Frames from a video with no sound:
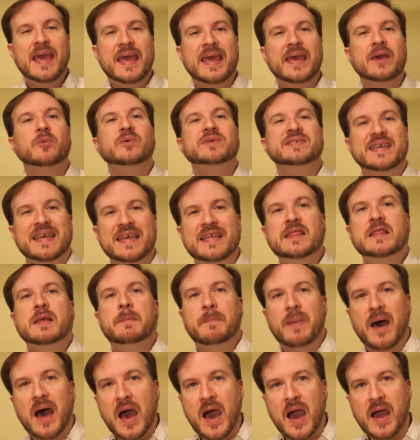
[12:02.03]
It was in the
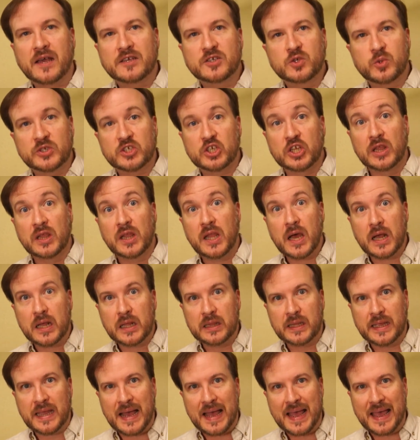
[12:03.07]
box, which
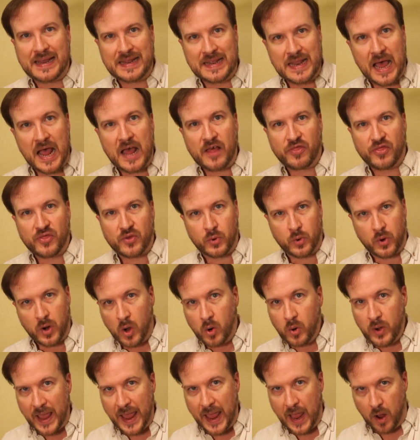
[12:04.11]
luckily I had not
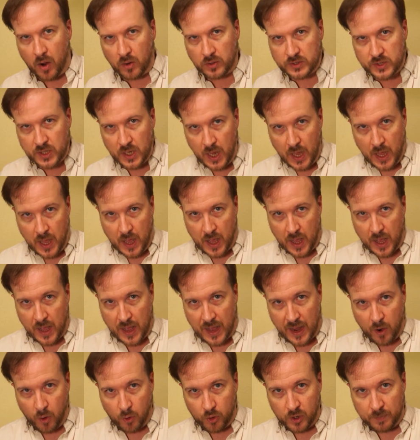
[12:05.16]
thrown out.
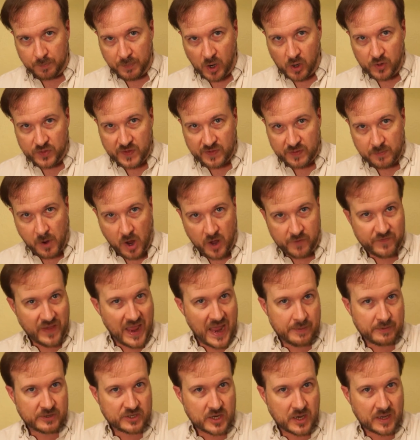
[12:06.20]
I ordered both of them off
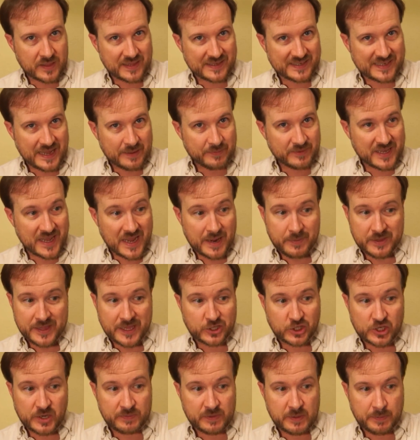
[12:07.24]
Amazon at the same time and they
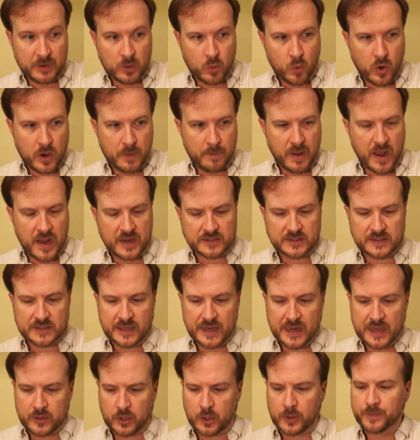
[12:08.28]
shipped them in one box
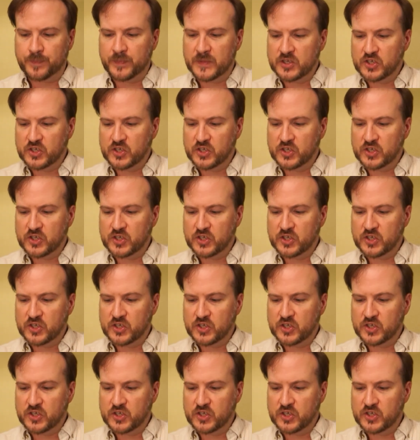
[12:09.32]
together.